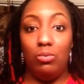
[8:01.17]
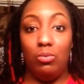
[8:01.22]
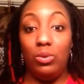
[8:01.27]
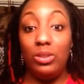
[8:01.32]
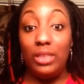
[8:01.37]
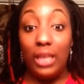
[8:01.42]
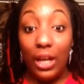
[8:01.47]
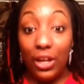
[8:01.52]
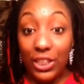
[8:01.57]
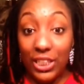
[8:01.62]

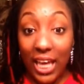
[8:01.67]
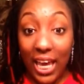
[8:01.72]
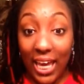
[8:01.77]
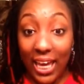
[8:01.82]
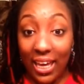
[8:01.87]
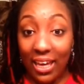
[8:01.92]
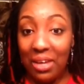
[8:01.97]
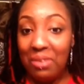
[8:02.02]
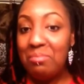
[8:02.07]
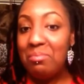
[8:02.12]
what they're
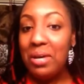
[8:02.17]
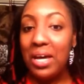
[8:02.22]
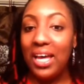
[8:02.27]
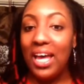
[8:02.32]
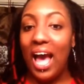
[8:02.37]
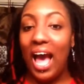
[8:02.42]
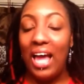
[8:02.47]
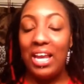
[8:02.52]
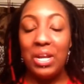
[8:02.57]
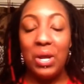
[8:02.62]
taking,
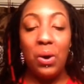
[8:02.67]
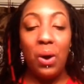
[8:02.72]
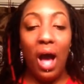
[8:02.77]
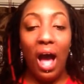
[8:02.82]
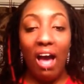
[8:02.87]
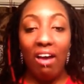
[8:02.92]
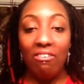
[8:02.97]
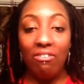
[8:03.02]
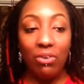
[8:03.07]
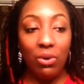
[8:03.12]
but I know
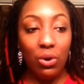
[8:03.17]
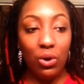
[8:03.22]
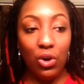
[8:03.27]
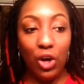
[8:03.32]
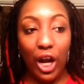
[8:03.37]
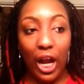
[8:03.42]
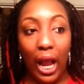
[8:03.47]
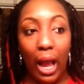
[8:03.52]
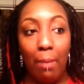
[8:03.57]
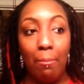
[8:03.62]
I feel
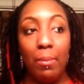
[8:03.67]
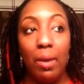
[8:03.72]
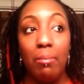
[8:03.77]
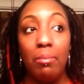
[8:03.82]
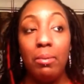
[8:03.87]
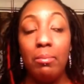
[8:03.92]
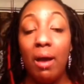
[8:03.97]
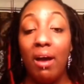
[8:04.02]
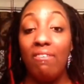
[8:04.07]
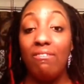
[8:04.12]
great.
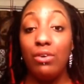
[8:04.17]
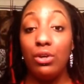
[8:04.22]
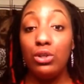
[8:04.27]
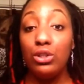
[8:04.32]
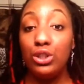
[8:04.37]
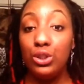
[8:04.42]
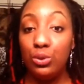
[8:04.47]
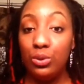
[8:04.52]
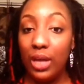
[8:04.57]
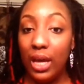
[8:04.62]
Maybe my
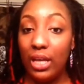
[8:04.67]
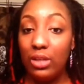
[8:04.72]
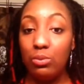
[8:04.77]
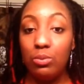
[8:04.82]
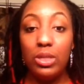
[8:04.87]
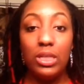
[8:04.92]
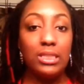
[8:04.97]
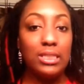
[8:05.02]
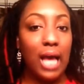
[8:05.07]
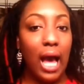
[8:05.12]
first two days
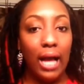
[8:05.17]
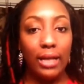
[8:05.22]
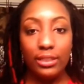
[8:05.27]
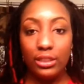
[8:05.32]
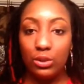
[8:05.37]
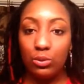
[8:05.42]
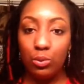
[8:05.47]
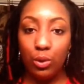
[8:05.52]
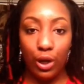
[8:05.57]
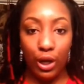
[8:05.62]
when the
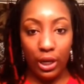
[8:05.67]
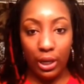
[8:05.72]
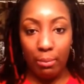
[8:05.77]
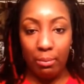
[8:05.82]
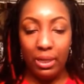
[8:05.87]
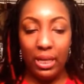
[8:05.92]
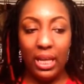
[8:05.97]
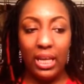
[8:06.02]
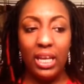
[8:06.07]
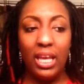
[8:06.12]
toxins were
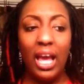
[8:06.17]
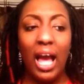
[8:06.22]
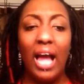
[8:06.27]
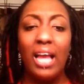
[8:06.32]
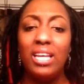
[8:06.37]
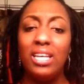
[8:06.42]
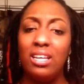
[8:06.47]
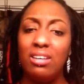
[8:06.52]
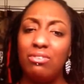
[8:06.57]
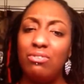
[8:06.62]
eliminating,
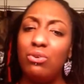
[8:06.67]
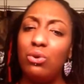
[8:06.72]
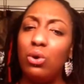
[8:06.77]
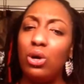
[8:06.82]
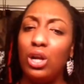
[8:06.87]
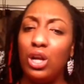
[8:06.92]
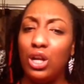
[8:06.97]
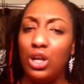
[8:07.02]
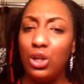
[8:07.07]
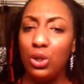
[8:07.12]
I did
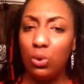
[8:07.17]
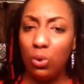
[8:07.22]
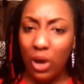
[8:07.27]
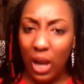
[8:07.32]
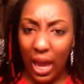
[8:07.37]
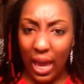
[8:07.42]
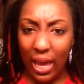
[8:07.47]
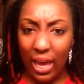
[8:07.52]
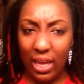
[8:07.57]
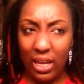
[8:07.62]
feel a little
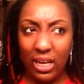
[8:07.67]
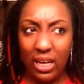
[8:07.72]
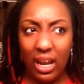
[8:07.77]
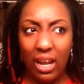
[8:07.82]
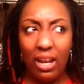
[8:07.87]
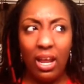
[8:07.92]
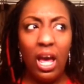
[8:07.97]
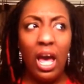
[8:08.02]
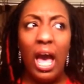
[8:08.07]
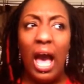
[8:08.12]
lightheaded.
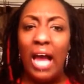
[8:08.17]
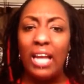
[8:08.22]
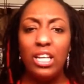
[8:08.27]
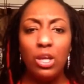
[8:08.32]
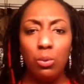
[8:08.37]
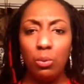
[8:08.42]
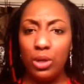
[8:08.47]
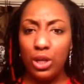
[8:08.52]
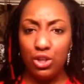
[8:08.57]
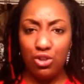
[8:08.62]
I, I
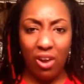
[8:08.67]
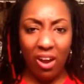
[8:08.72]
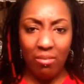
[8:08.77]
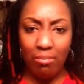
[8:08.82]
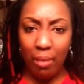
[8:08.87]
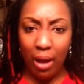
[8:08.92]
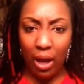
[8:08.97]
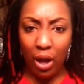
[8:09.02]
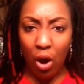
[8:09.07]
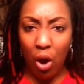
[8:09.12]
didn't want to
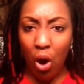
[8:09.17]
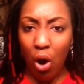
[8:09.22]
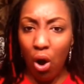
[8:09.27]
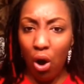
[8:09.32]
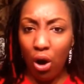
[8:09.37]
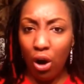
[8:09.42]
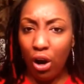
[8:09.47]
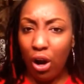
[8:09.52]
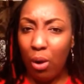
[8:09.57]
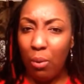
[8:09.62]
drive my
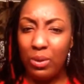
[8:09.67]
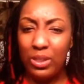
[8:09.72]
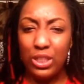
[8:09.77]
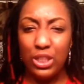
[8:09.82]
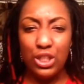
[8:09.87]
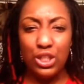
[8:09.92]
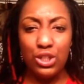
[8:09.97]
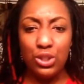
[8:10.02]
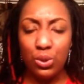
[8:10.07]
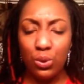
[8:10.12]
car. I
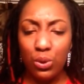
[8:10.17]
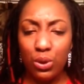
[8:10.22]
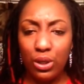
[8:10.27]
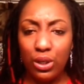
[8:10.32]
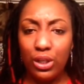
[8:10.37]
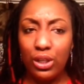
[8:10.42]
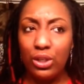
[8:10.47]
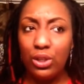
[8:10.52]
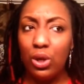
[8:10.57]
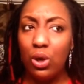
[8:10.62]
wasn't
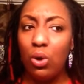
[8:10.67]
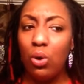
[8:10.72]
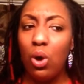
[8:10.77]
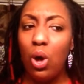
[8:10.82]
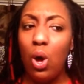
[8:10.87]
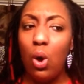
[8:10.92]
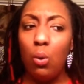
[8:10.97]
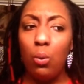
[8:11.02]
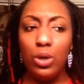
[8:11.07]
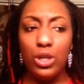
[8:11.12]
sure, you know,
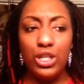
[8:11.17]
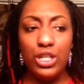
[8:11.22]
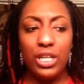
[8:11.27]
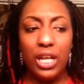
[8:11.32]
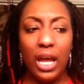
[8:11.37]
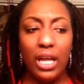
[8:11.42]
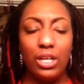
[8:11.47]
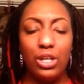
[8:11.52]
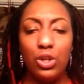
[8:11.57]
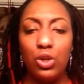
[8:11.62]
what
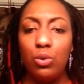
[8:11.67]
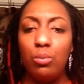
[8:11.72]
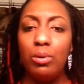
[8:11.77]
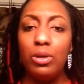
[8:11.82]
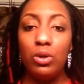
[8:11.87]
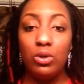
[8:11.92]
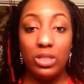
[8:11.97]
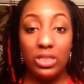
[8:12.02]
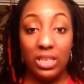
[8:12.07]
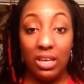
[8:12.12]
should I do?
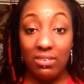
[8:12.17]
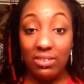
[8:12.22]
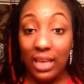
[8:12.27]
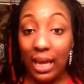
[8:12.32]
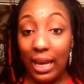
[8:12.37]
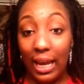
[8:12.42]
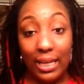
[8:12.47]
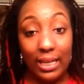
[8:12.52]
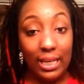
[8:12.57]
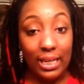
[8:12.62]
But on the safe
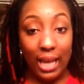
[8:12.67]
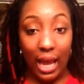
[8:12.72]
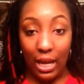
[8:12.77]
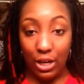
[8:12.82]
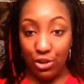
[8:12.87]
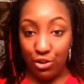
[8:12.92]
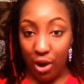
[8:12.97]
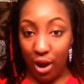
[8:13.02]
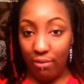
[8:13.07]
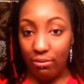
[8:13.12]
side, I did
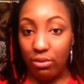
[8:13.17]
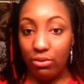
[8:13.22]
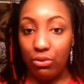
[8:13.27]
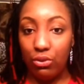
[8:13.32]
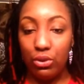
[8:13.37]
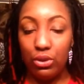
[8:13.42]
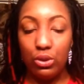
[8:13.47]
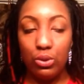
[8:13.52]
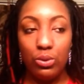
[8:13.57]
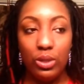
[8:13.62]
not drive the
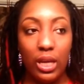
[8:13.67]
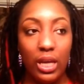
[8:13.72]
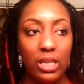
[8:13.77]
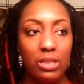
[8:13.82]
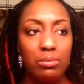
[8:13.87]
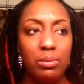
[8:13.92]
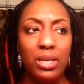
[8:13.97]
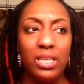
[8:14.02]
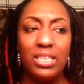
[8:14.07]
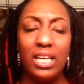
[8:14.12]
first two
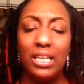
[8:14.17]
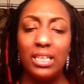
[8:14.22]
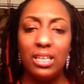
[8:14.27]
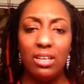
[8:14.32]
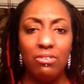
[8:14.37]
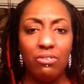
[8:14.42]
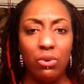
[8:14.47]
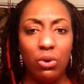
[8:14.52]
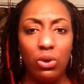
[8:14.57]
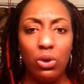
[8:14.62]
days because I
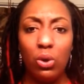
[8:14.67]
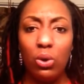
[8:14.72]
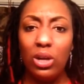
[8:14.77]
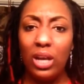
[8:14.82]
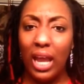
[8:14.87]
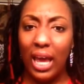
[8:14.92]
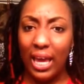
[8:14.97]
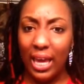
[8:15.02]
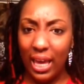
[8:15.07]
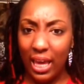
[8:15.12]
did feel a little
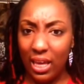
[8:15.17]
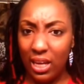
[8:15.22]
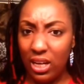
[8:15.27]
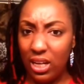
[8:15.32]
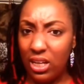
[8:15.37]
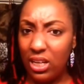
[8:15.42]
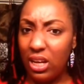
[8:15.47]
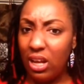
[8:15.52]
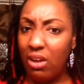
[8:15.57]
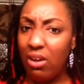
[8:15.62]

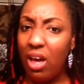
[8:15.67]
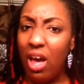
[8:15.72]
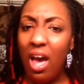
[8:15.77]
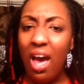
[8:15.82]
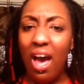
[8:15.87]
lightheaded and I,